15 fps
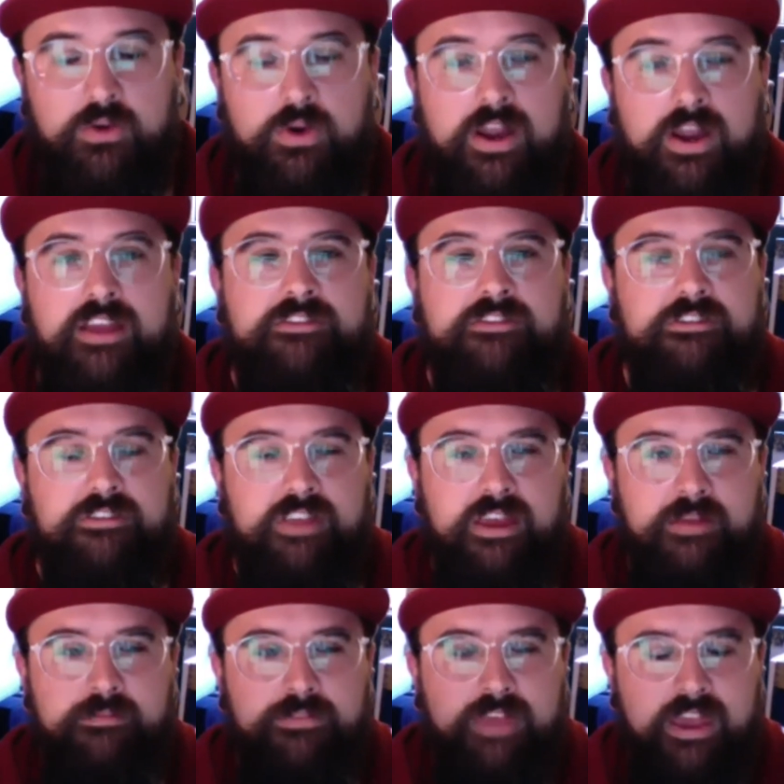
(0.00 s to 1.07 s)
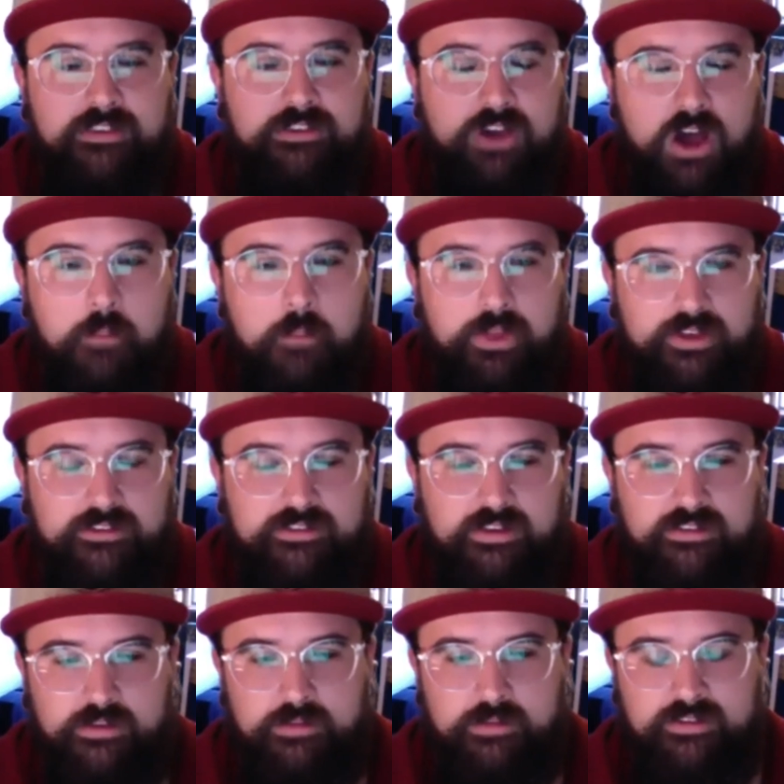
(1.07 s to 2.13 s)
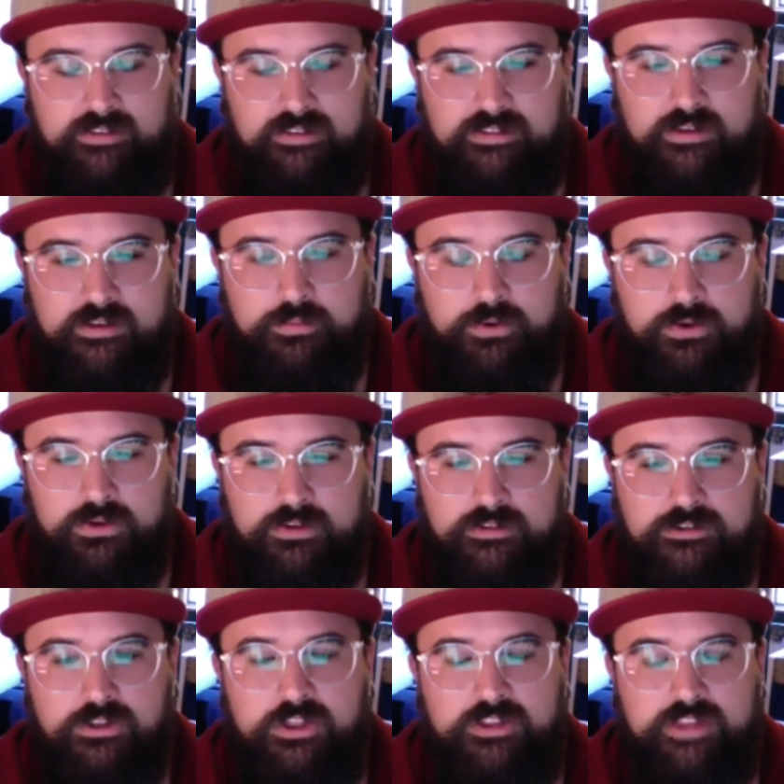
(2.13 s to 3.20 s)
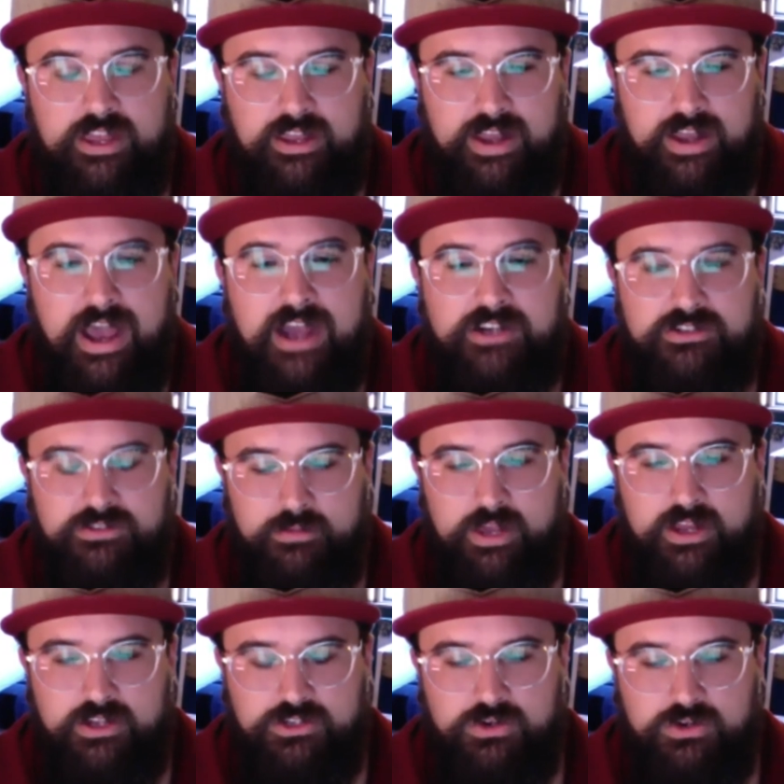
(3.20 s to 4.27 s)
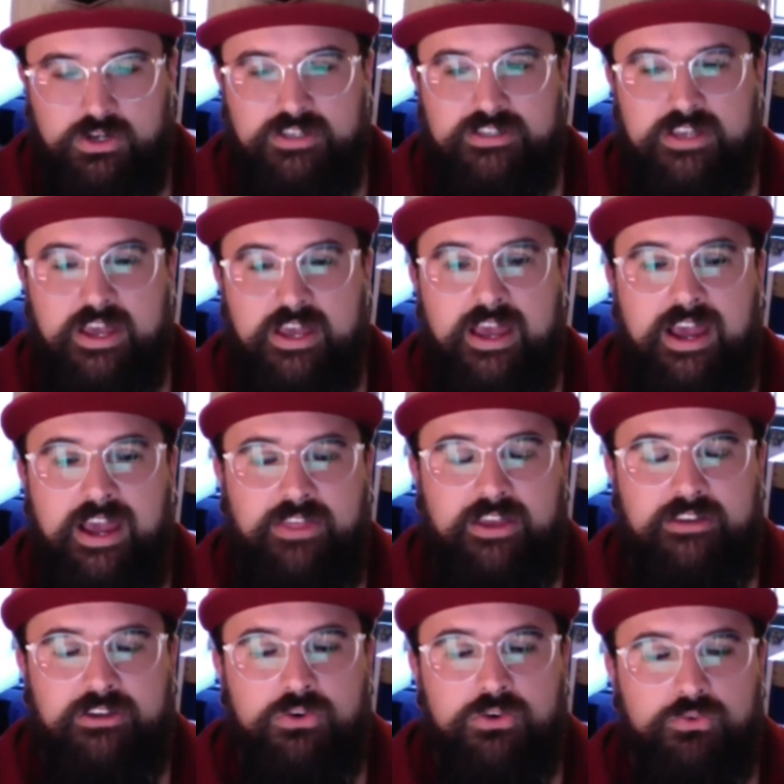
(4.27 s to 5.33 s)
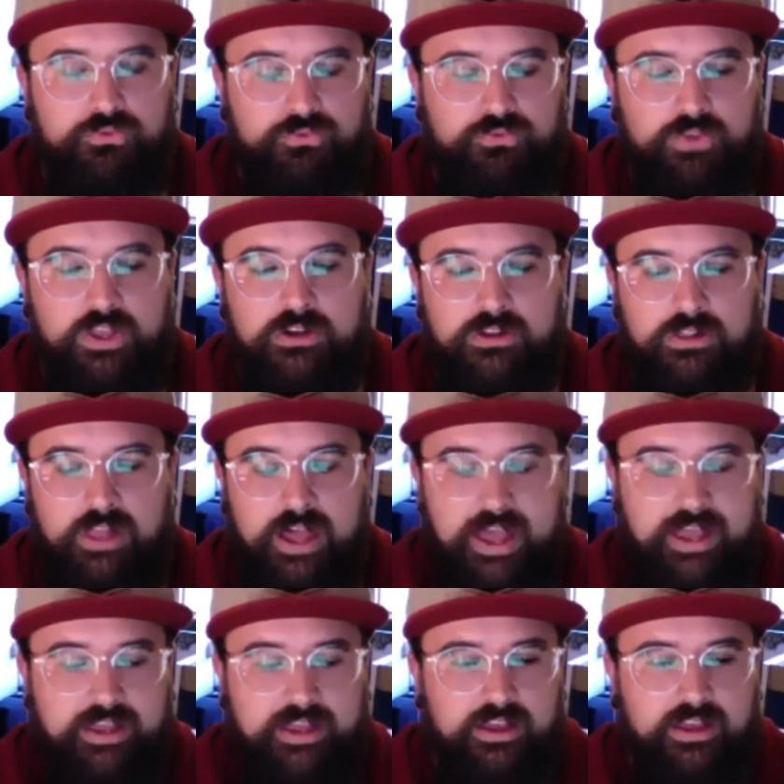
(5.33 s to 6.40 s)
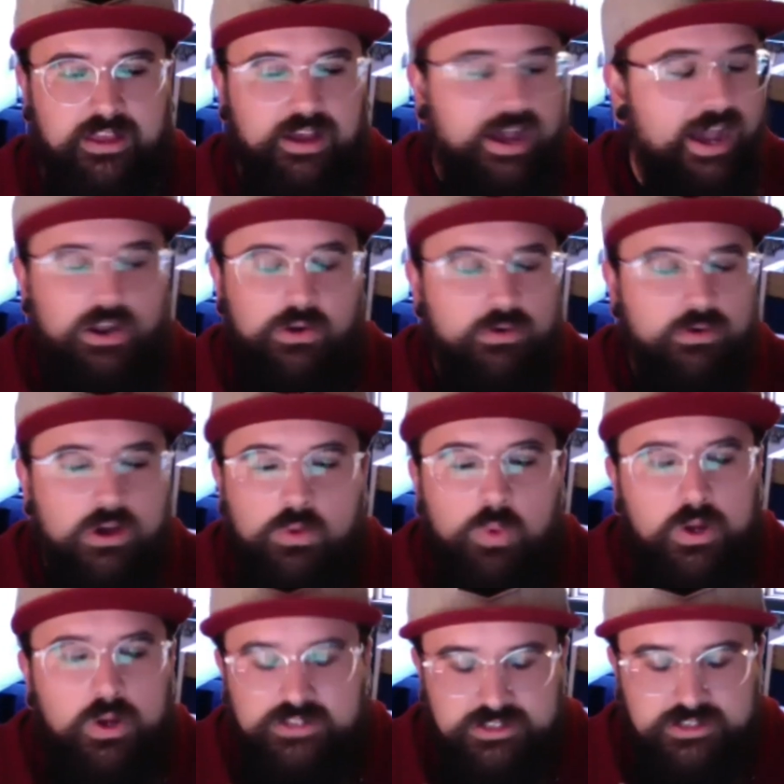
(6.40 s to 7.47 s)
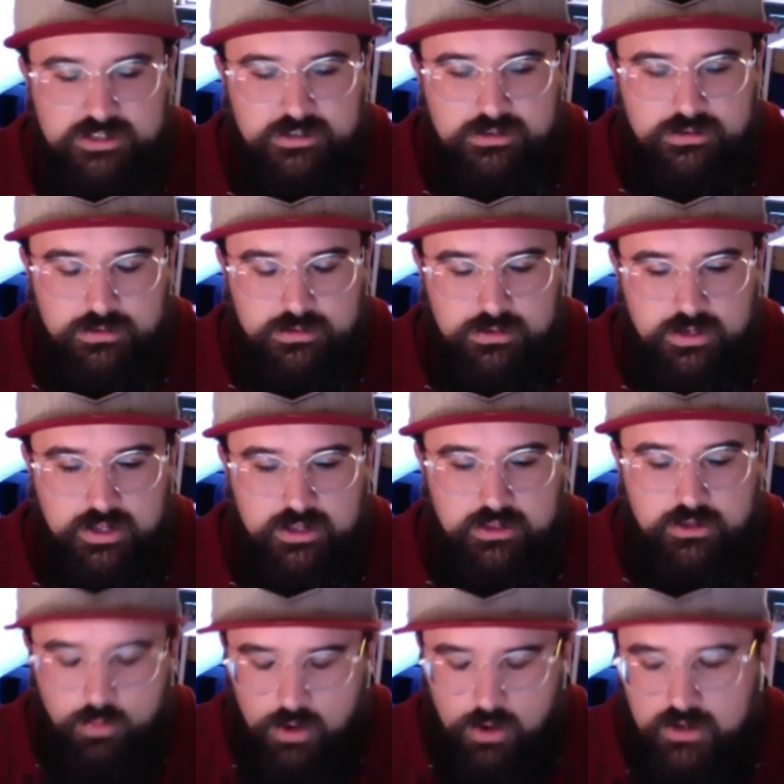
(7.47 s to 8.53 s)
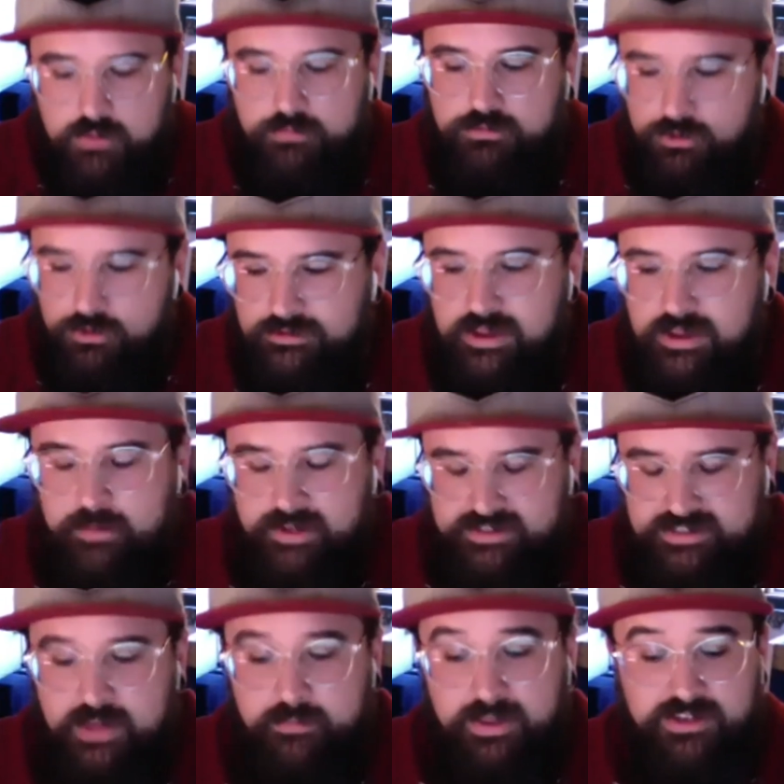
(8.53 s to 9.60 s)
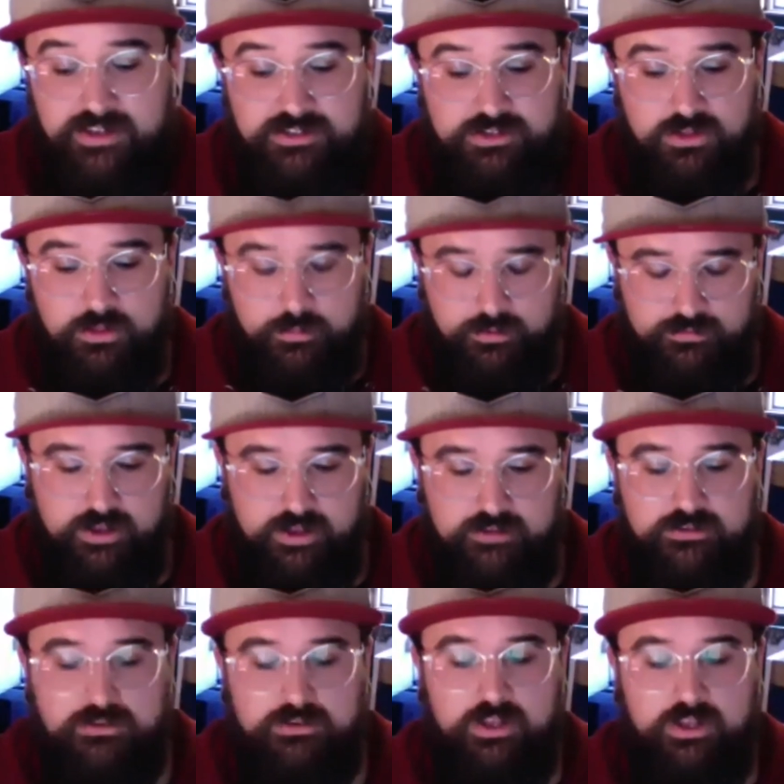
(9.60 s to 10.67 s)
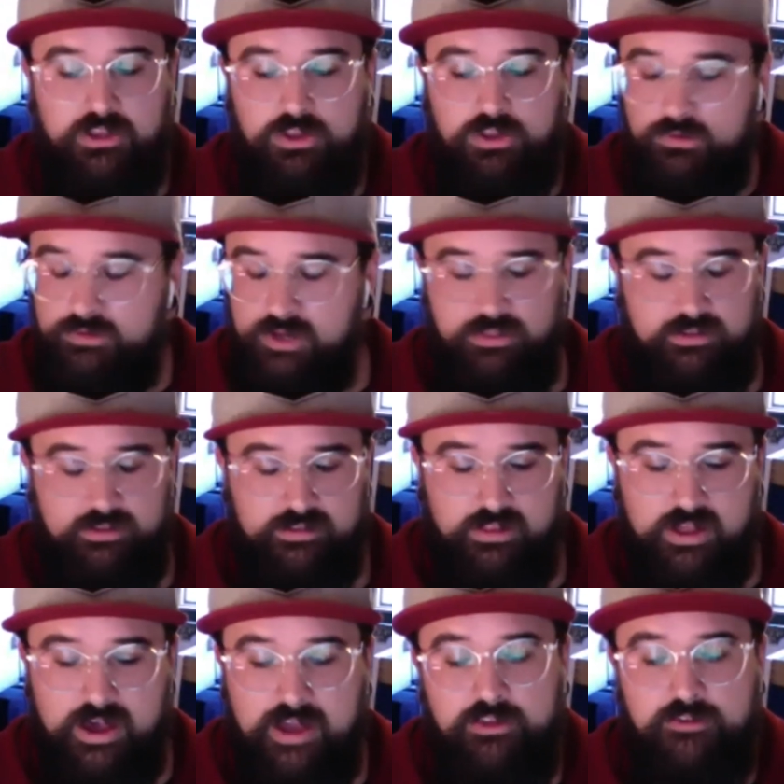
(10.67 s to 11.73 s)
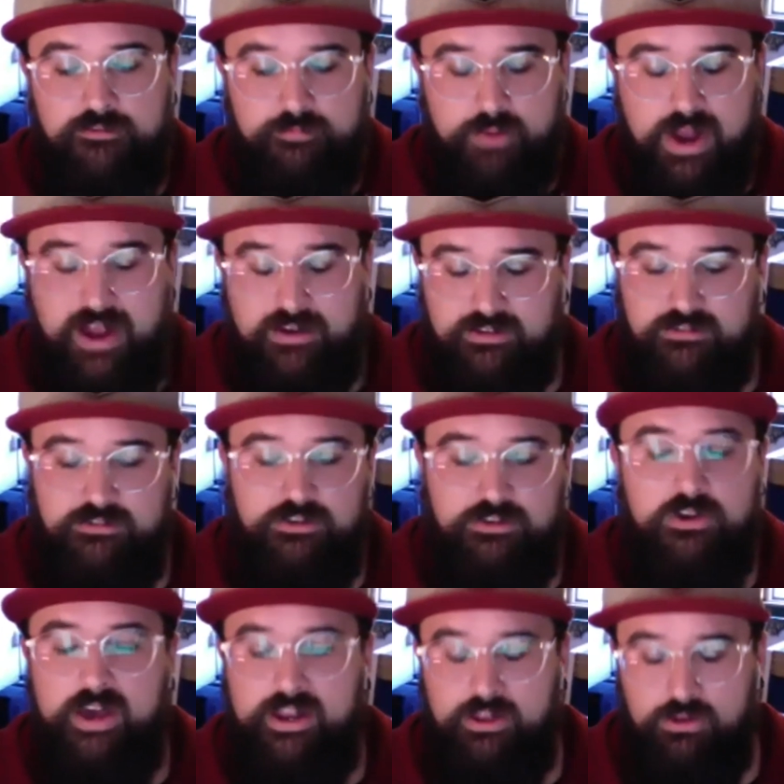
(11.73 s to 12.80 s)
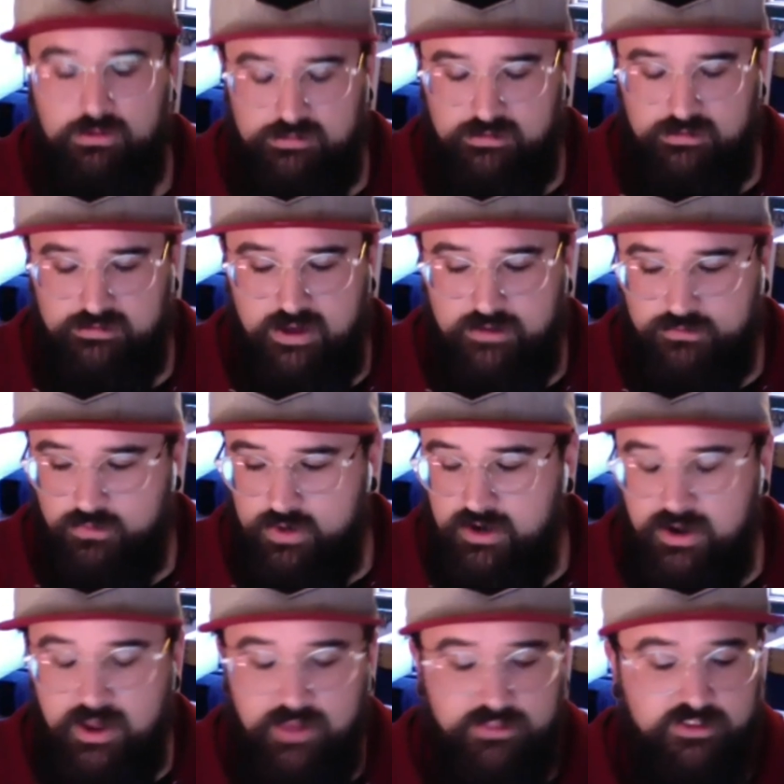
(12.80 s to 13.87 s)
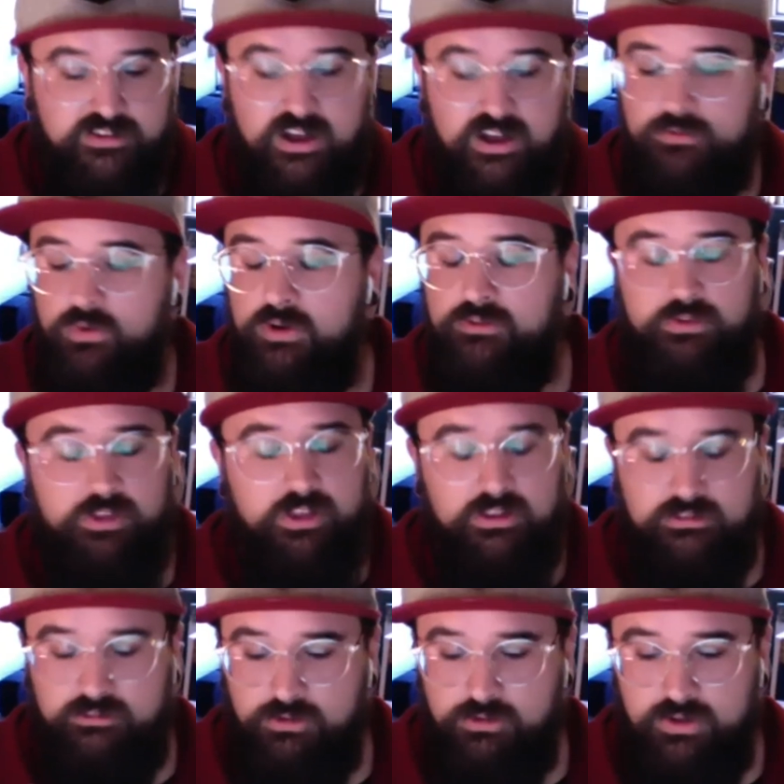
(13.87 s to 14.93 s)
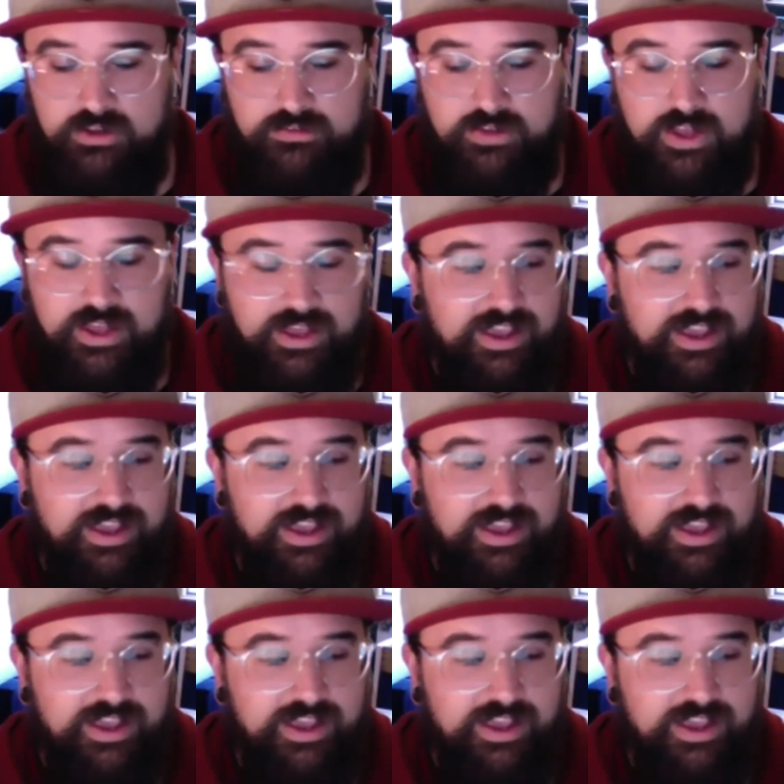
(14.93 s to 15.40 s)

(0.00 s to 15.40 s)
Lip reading: Right? It's just, it takes complex things and it makes it simple so that they can actually make a choice and they don't feel like, I don't know what to do. You walk them through step by step because you're the professional. You've done this a lot. You've practiced. You know how to use the software. The software is really intuitive.